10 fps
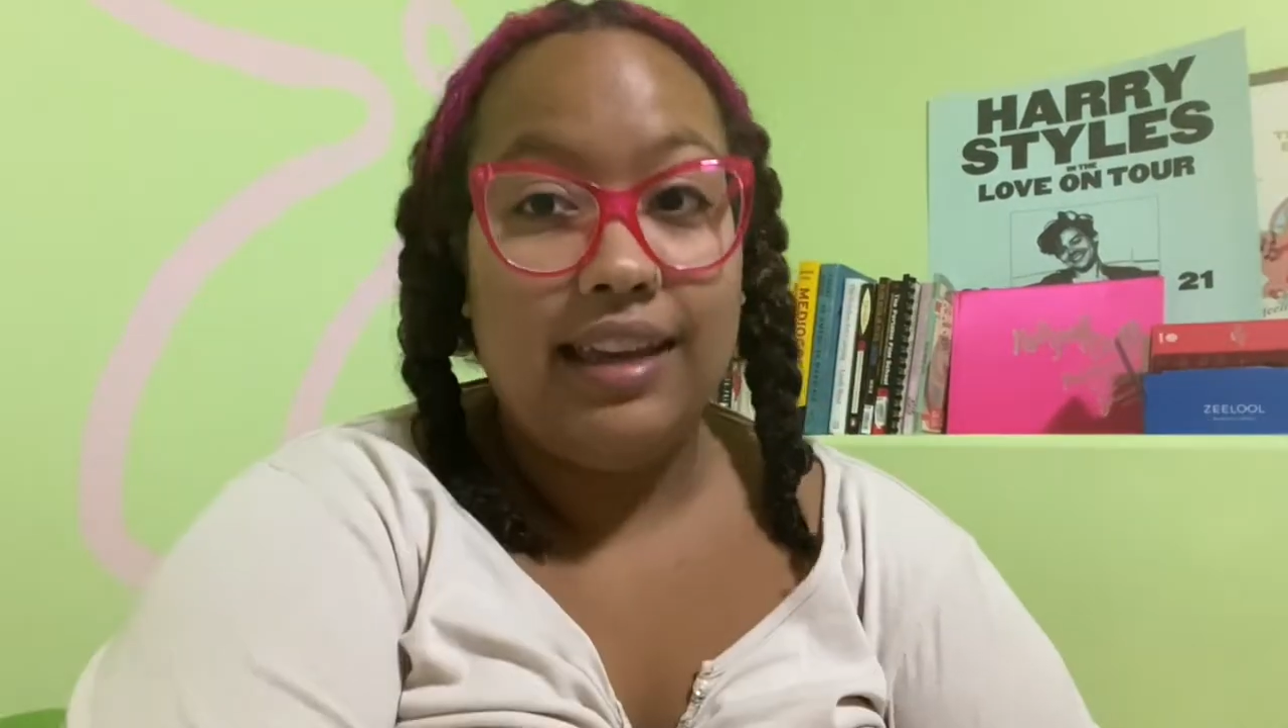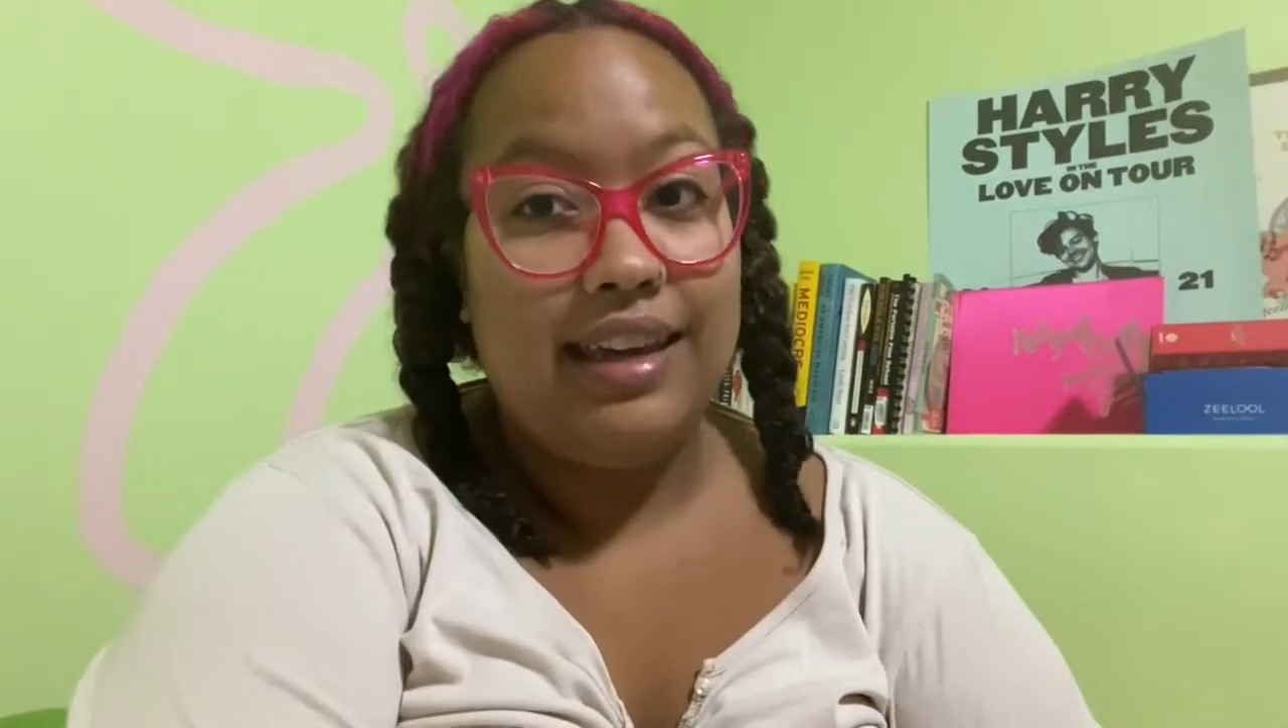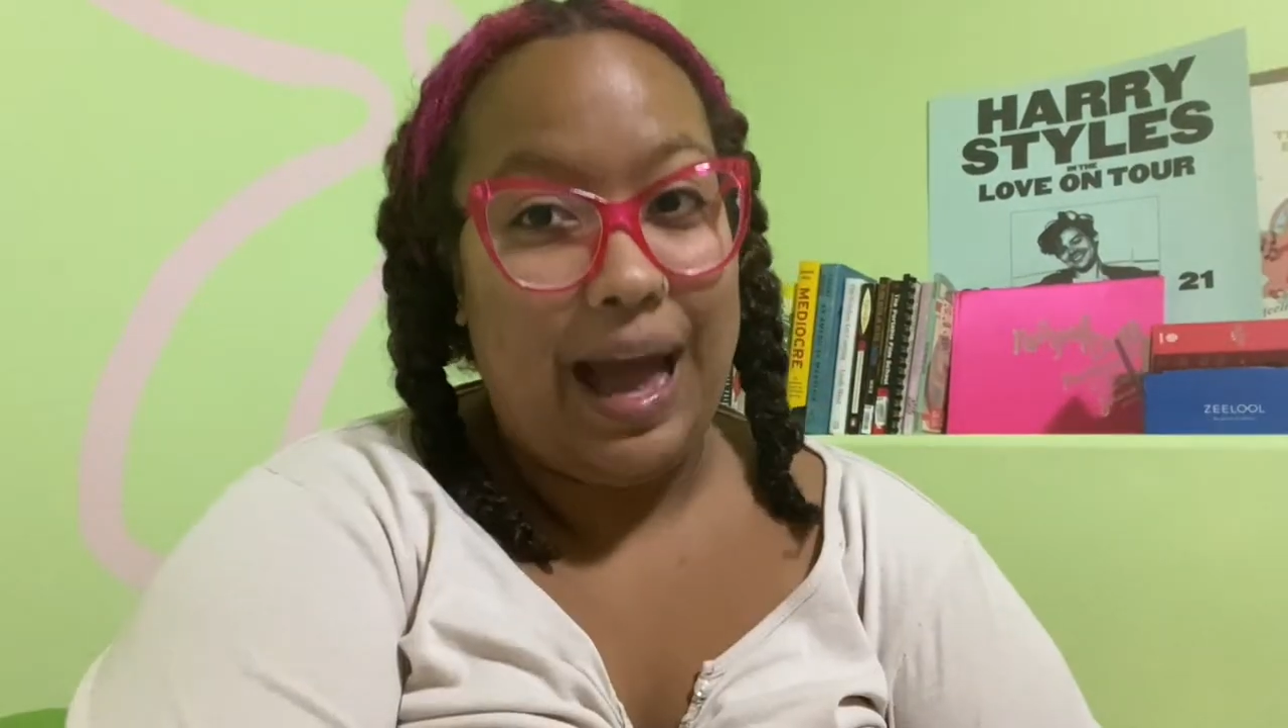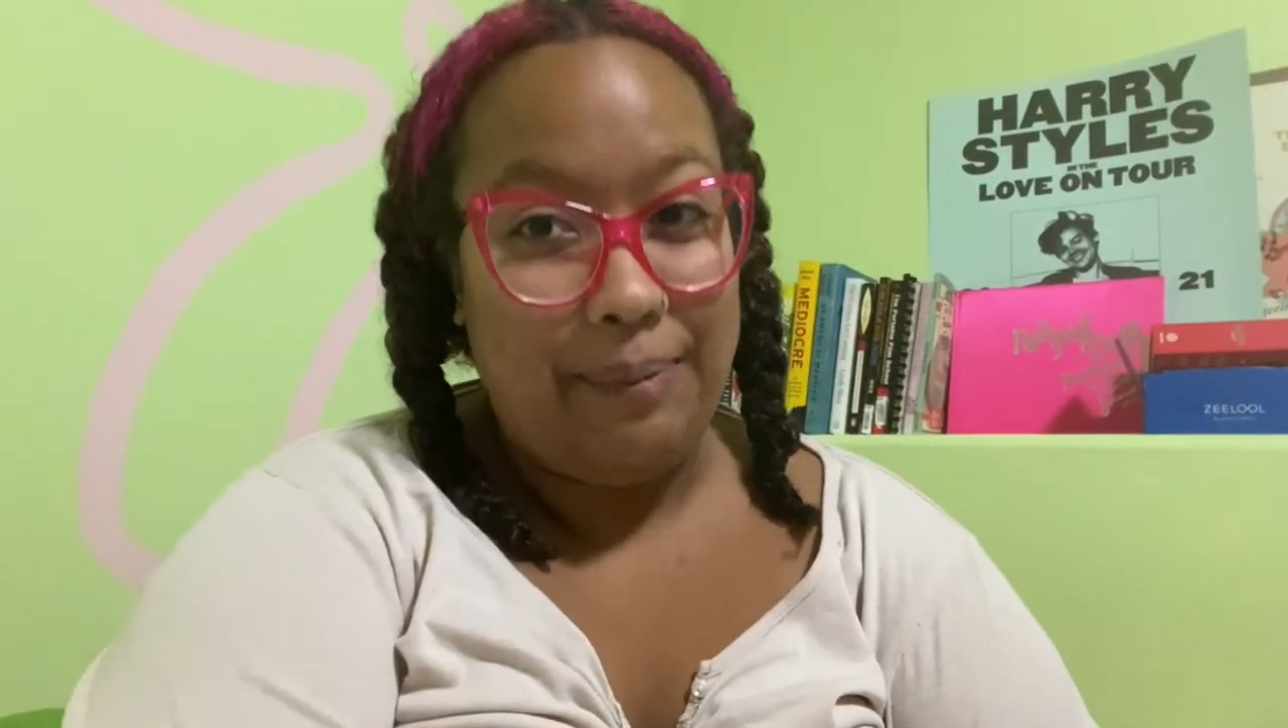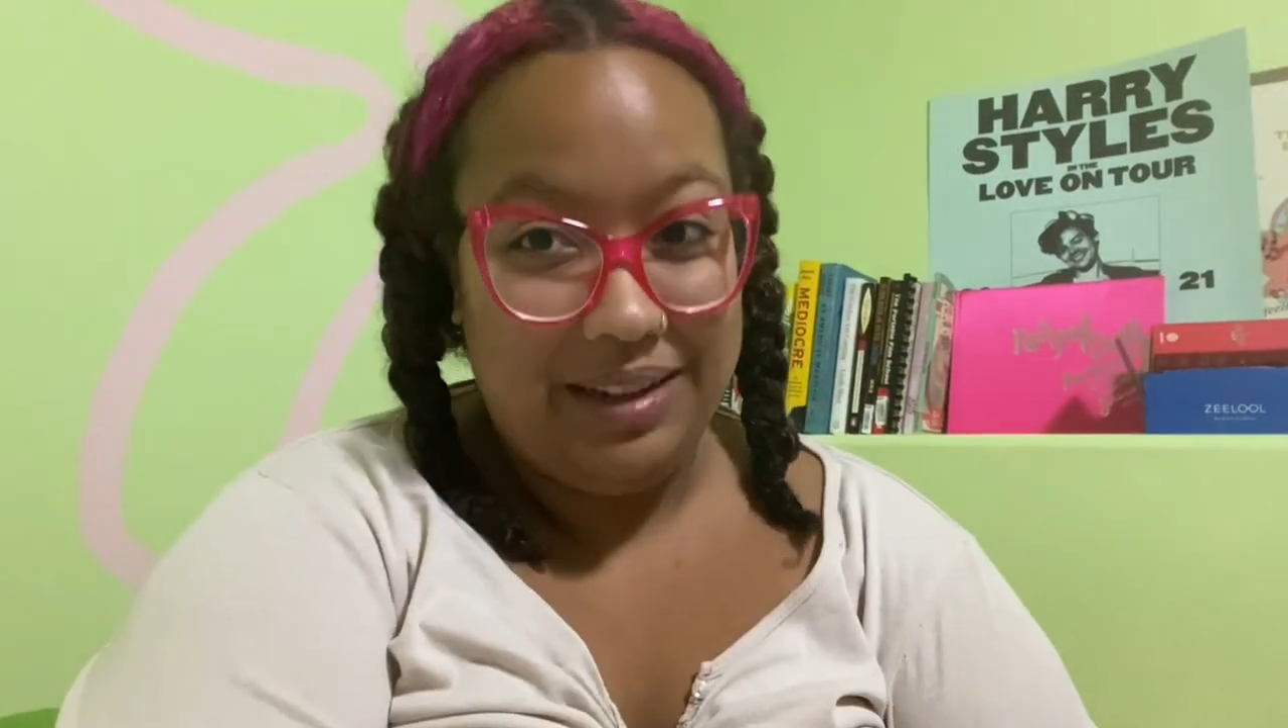
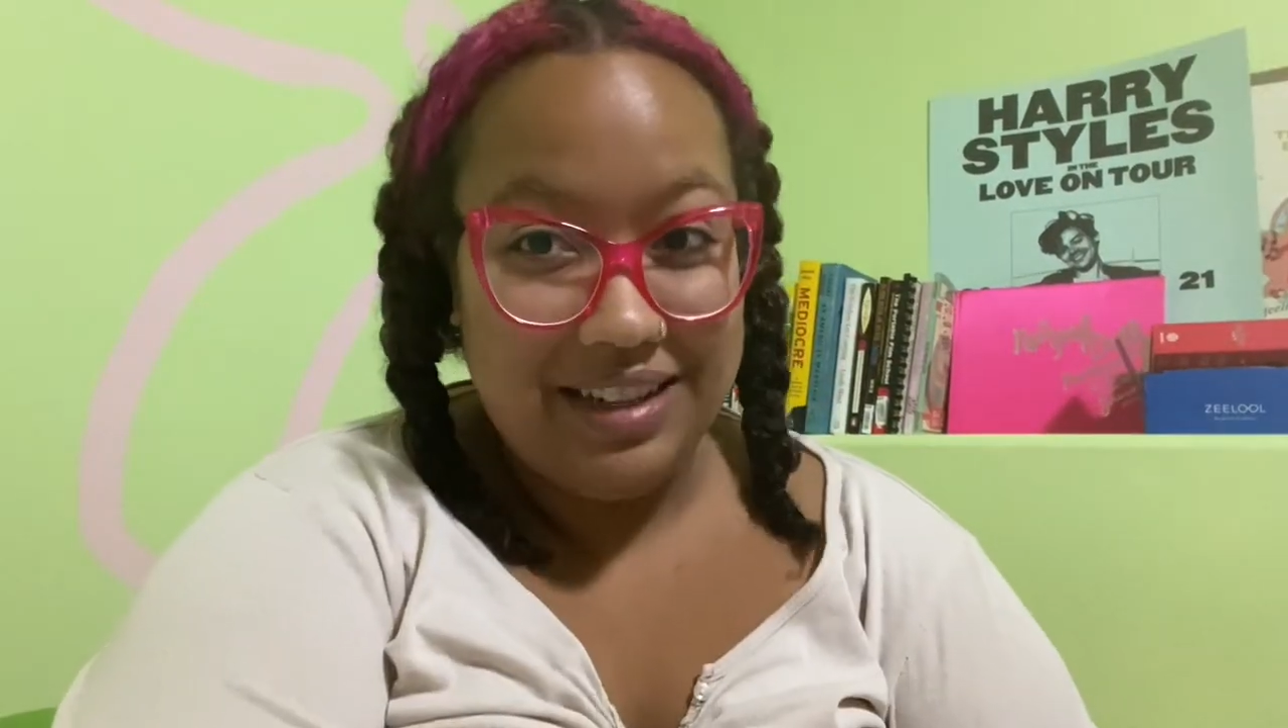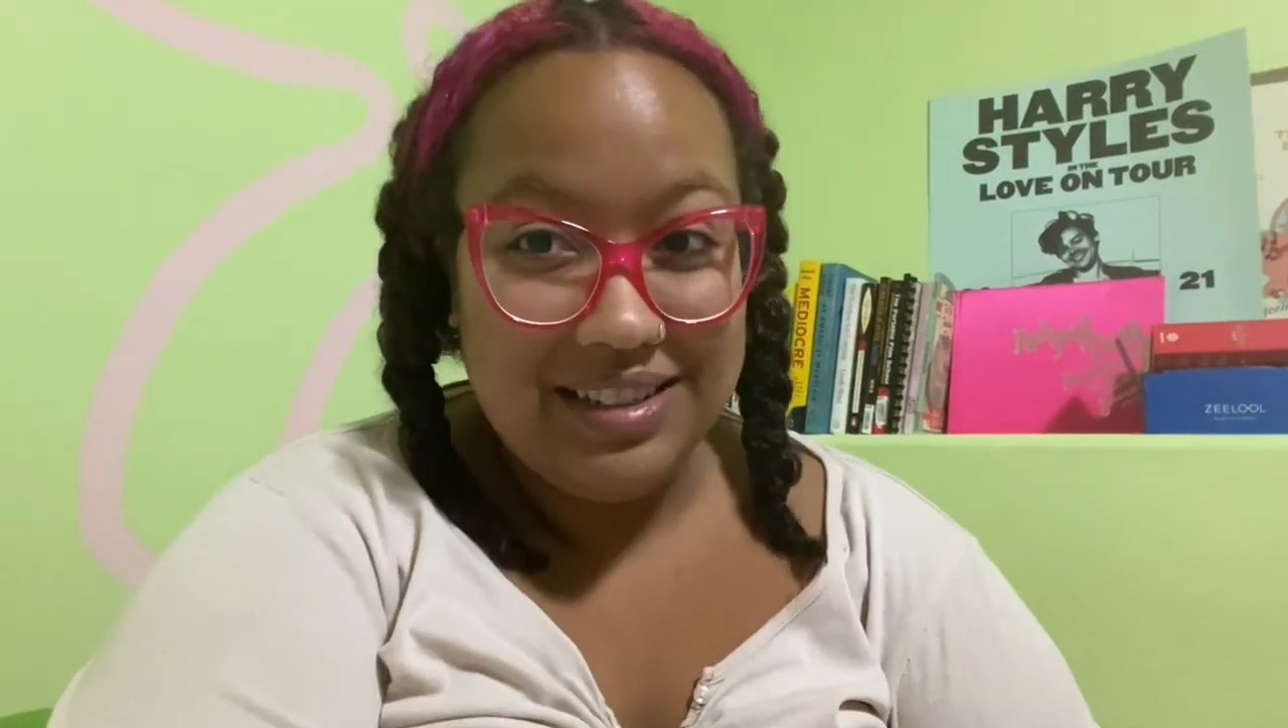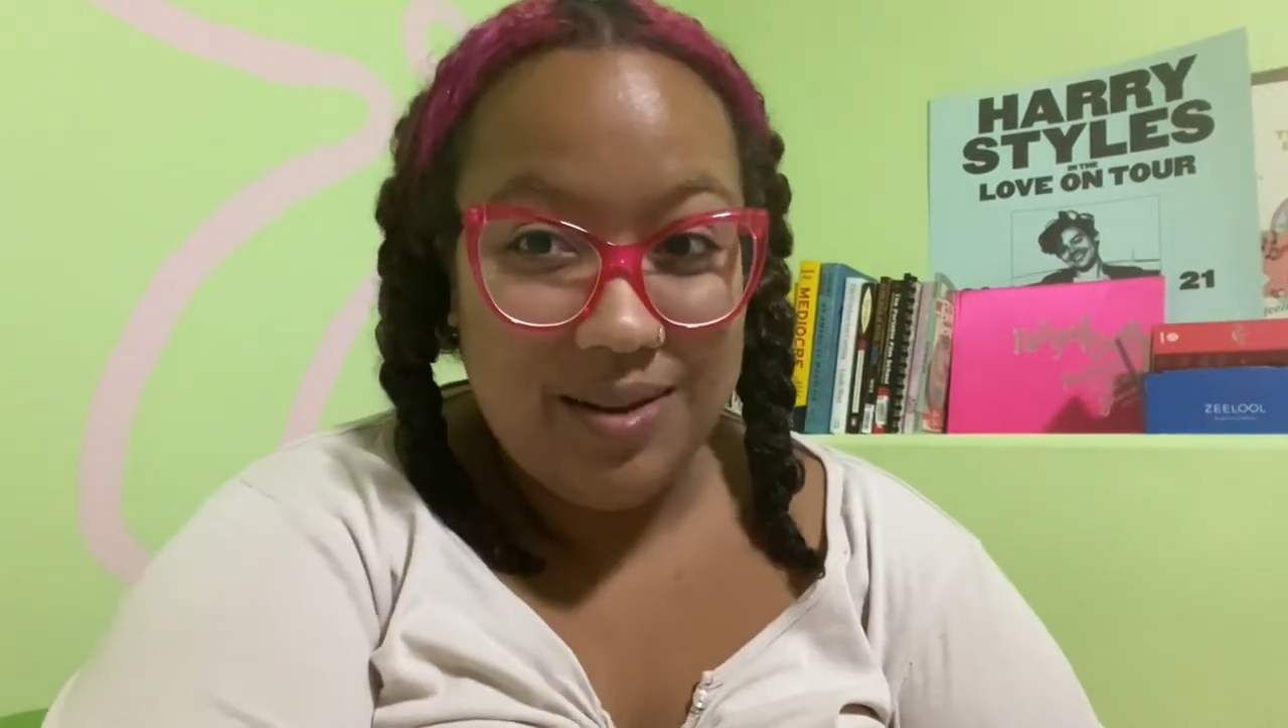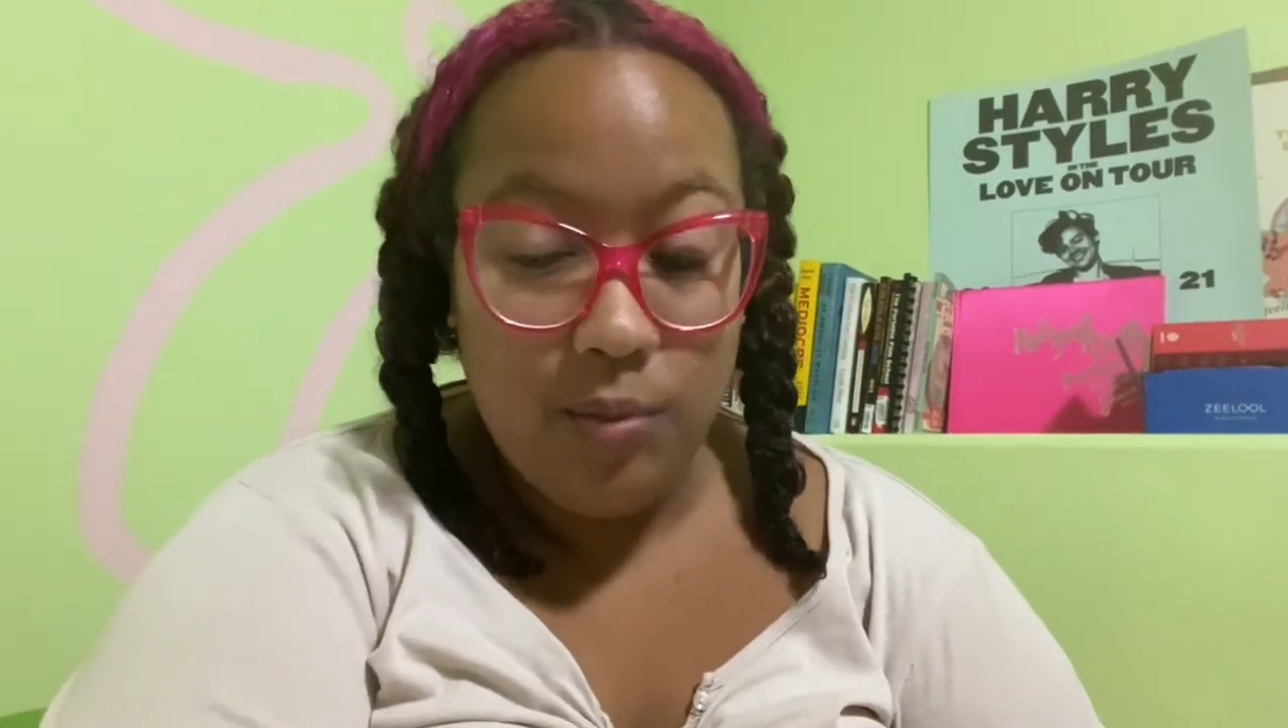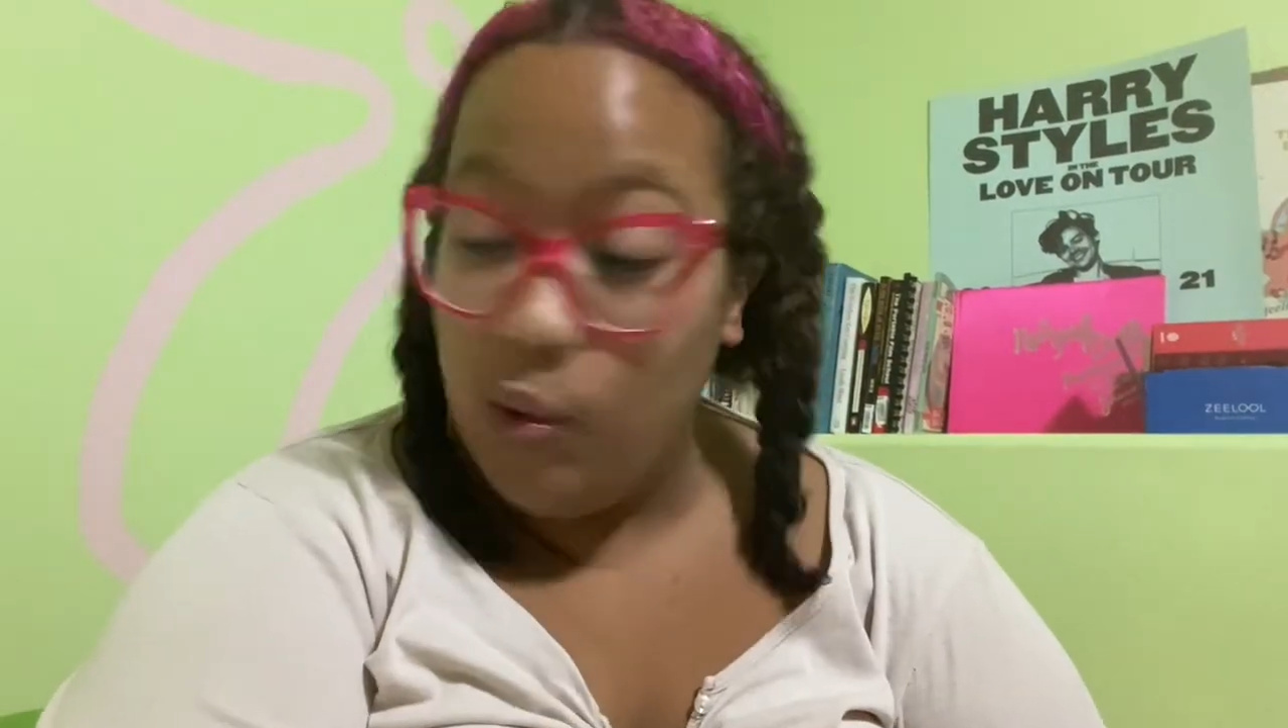Capitalism